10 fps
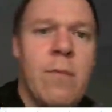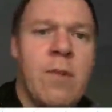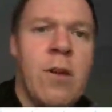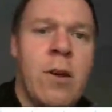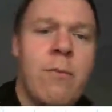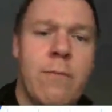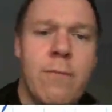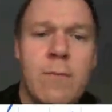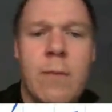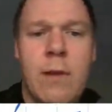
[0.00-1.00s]
So
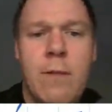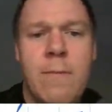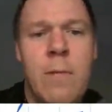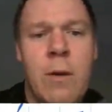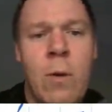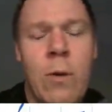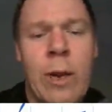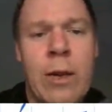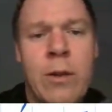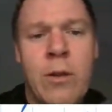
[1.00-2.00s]
what
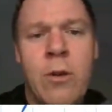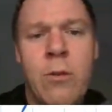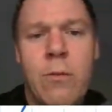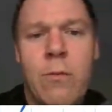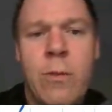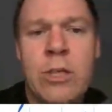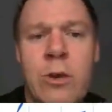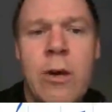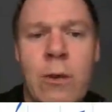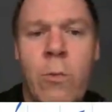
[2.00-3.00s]
we're going to do, we're
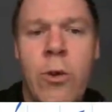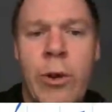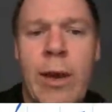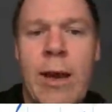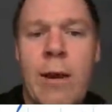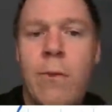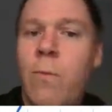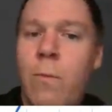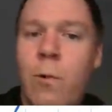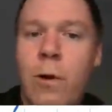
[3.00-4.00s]
trying to work out
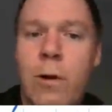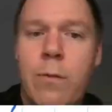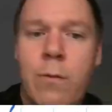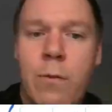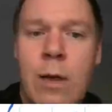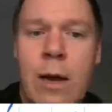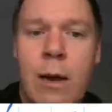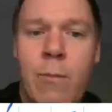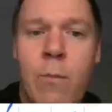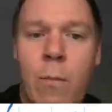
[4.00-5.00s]
what
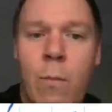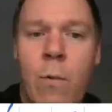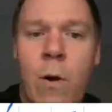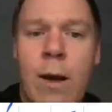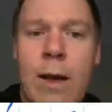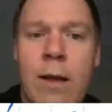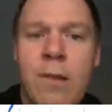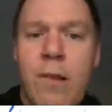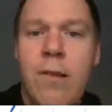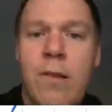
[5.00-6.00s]
y
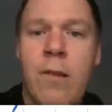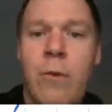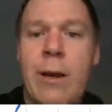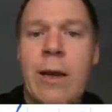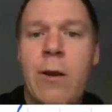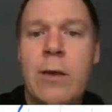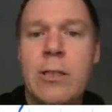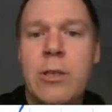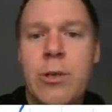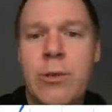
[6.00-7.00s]
is, so we're
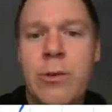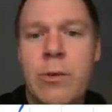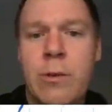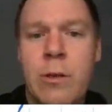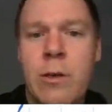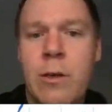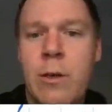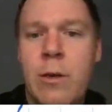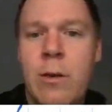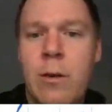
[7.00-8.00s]
going to
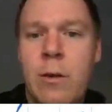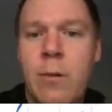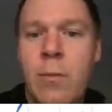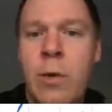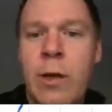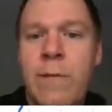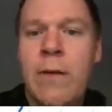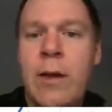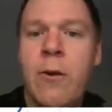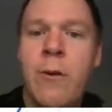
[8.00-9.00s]
put our
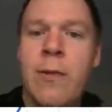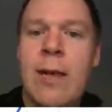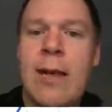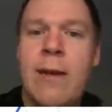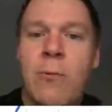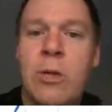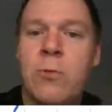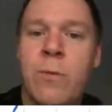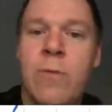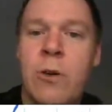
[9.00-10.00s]
finger over that,
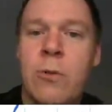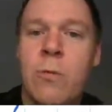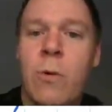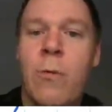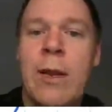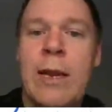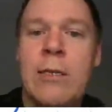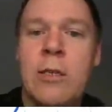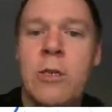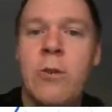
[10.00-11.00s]
which reveals what we
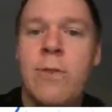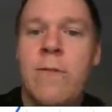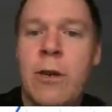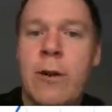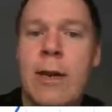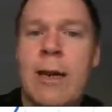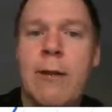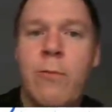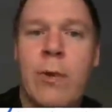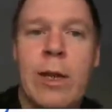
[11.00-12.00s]
need to do to figure it
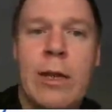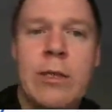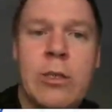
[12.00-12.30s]
out. We need